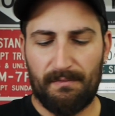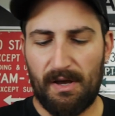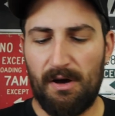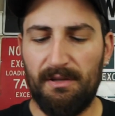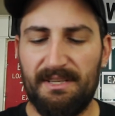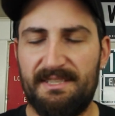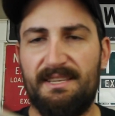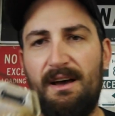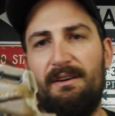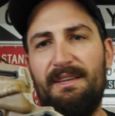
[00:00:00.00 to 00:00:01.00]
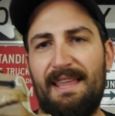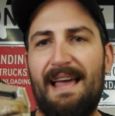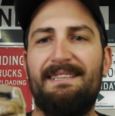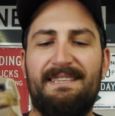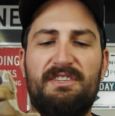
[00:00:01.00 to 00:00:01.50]
Only
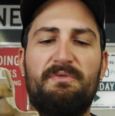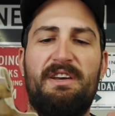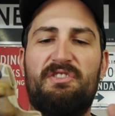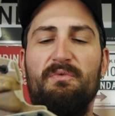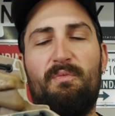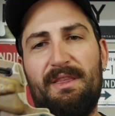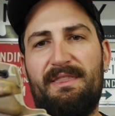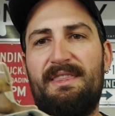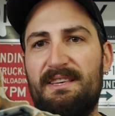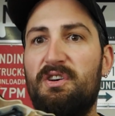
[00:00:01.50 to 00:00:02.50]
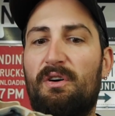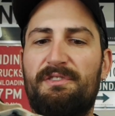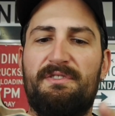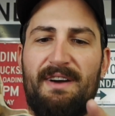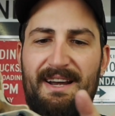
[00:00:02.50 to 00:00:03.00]
that situation with this
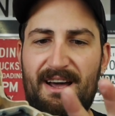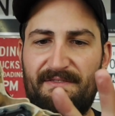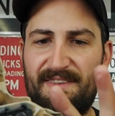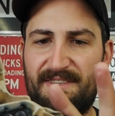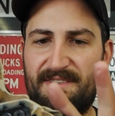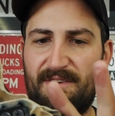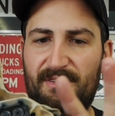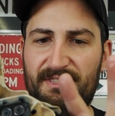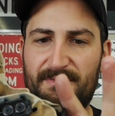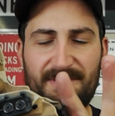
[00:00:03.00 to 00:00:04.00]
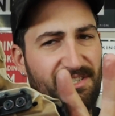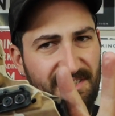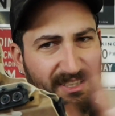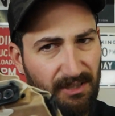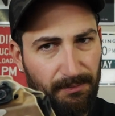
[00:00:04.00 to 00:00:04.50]
holster right now. If this holster was just
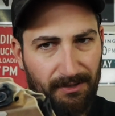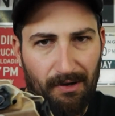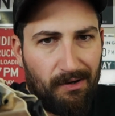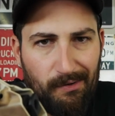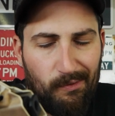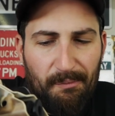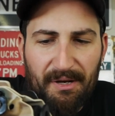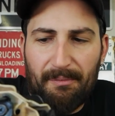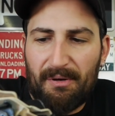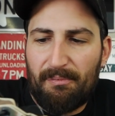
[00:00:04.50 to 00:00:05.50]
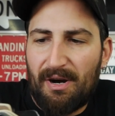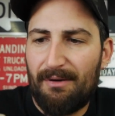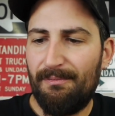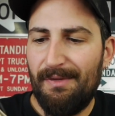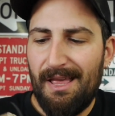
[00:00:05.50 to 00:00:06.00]
a little bit longer, it wouldn't be a big
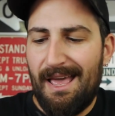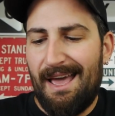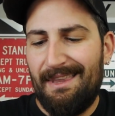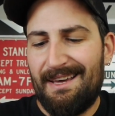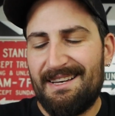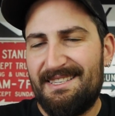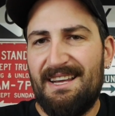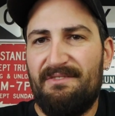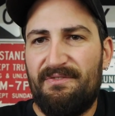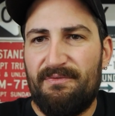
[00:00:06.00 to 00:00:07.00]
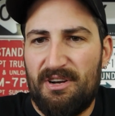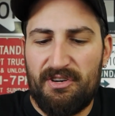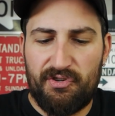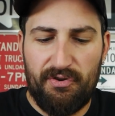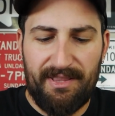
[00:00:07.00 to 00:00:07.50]
problem. And like I said, if you're
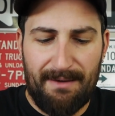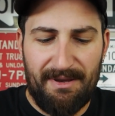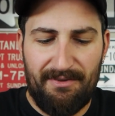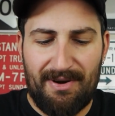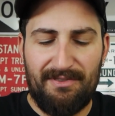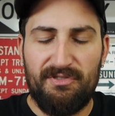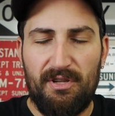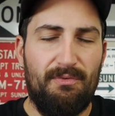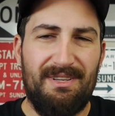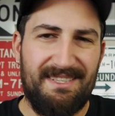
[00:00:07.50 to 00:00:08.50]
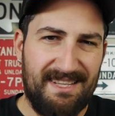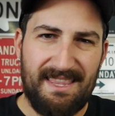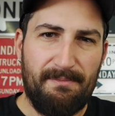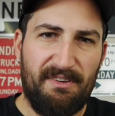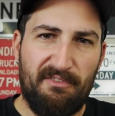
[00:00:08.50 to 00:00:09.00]
not shooting that many rounds all at once, it's not
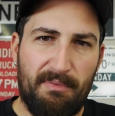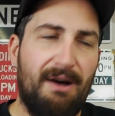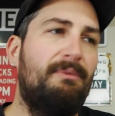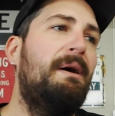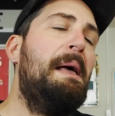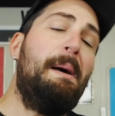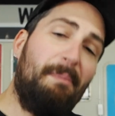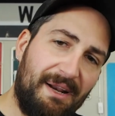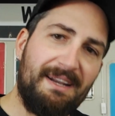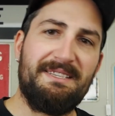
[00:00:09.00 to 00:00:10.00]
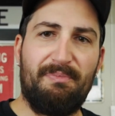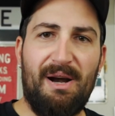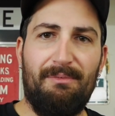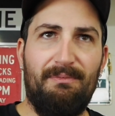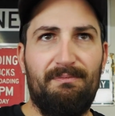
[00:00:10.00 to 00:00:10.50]
that big of a problem. But it is a
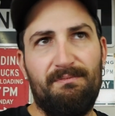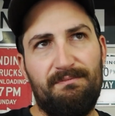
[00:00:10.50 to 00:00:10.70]
problem